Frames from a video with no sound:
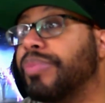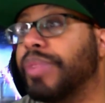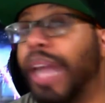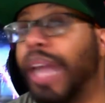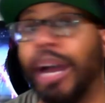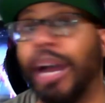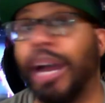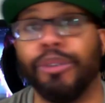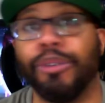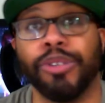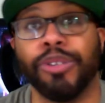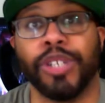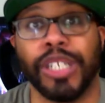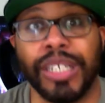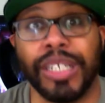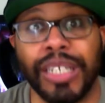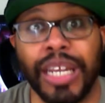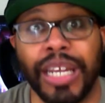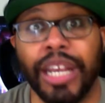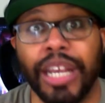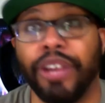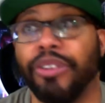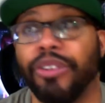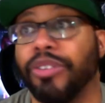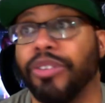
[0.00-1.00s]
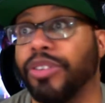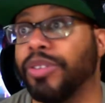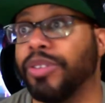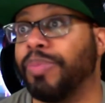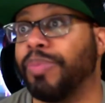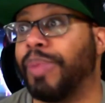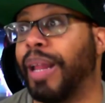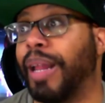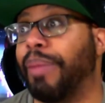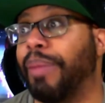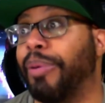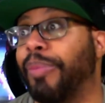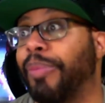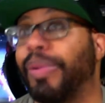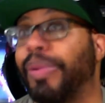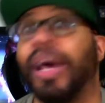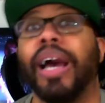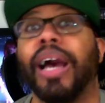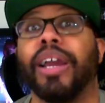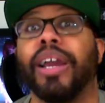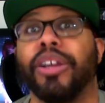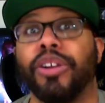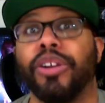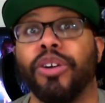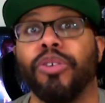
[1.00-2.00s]
I was in tears, blah blah
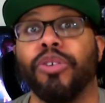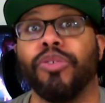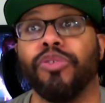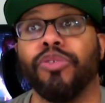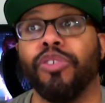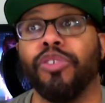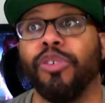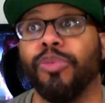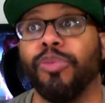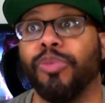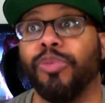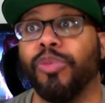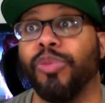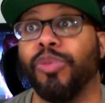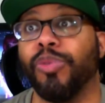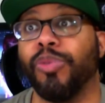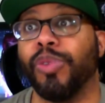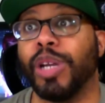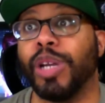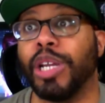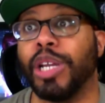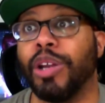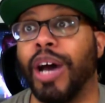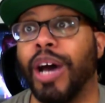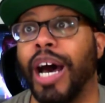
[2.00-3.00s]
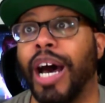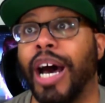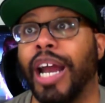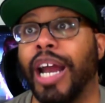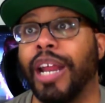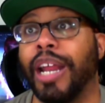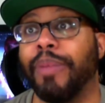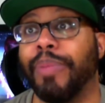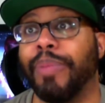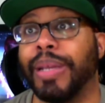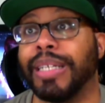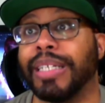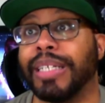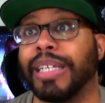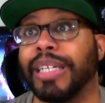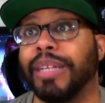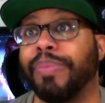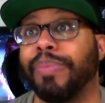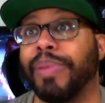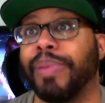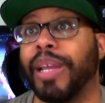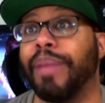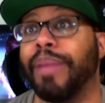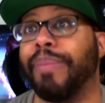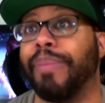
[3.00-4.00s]
blah, you know from you know how they basically
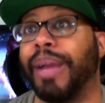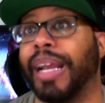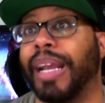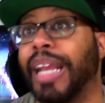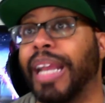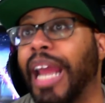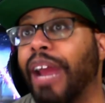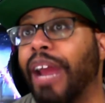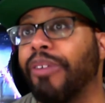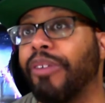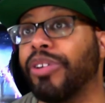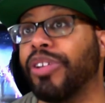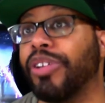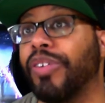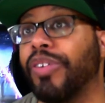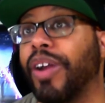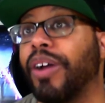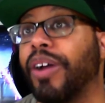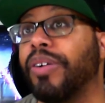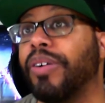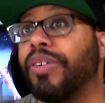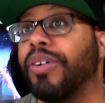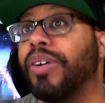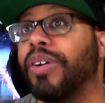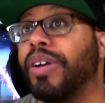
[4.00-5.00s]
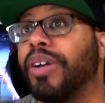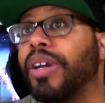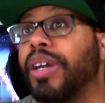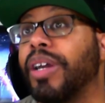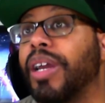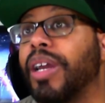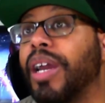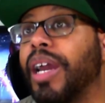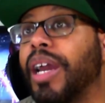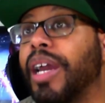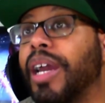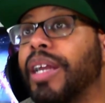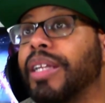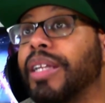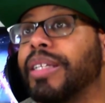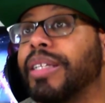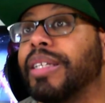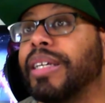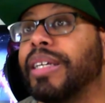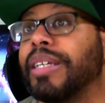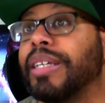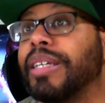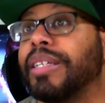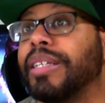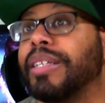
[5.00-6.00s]
played my character out, and he
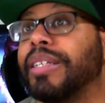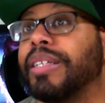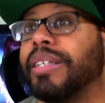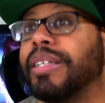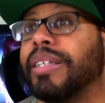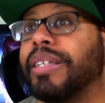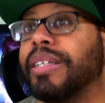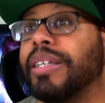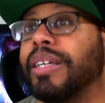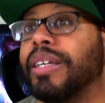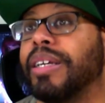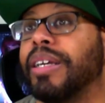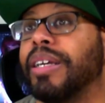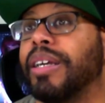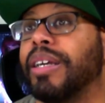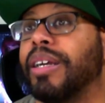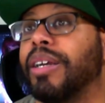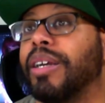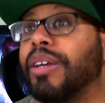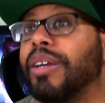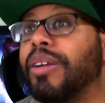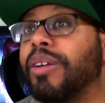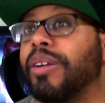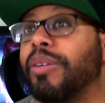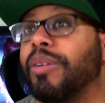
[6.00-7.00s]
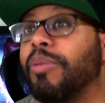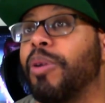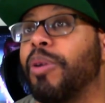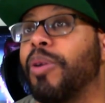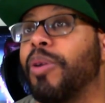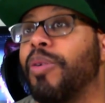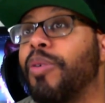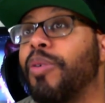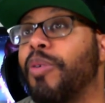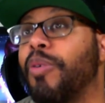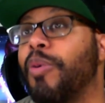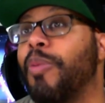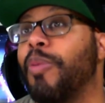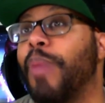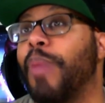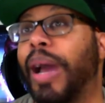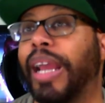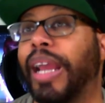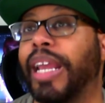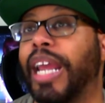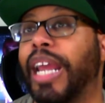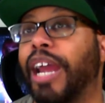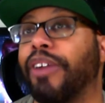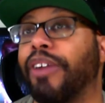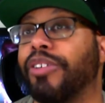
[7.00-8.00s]
says uh, my
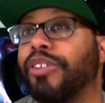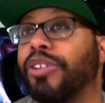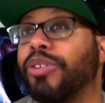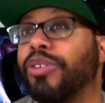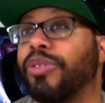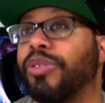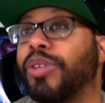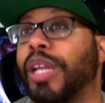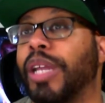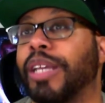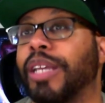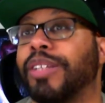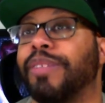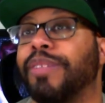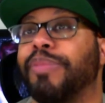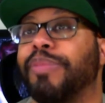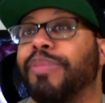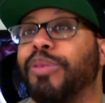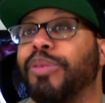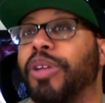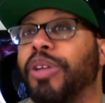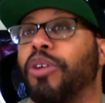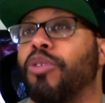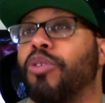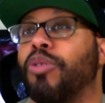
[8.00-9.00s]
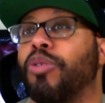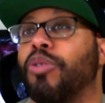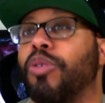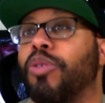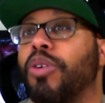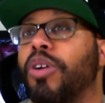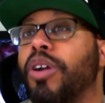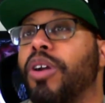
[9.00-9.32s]
character like some people say oh